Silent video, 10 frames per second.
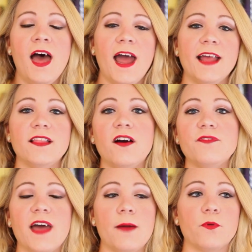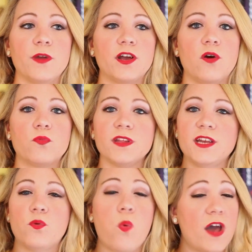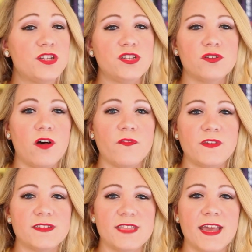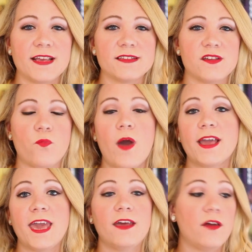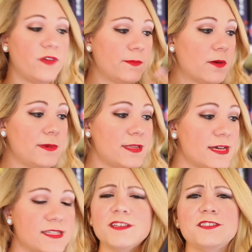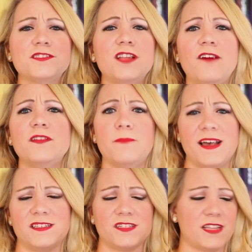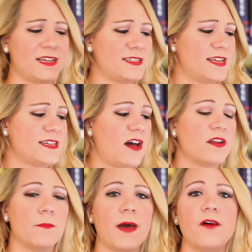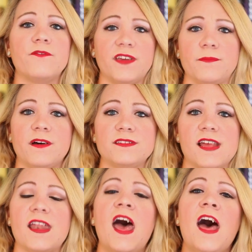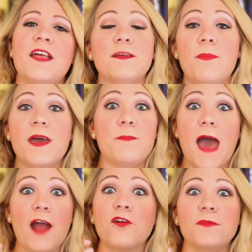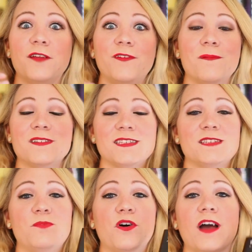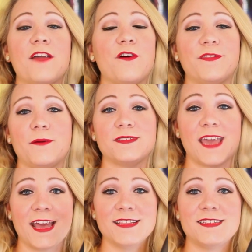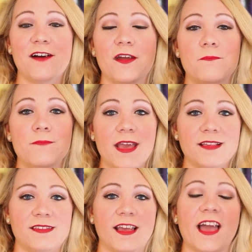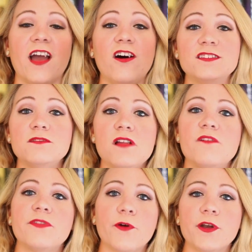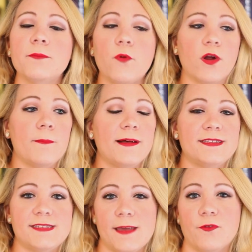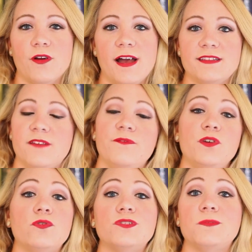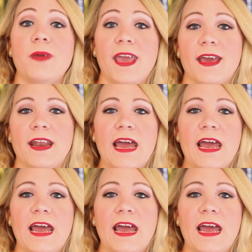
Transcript: I love that Mariko really question all these things of why can't a female be this. I just love the message that I sent out about females and the empowerment of females in this book. I thought that was hands down amazing. And I also loved learning more about samurais and feudal Japan.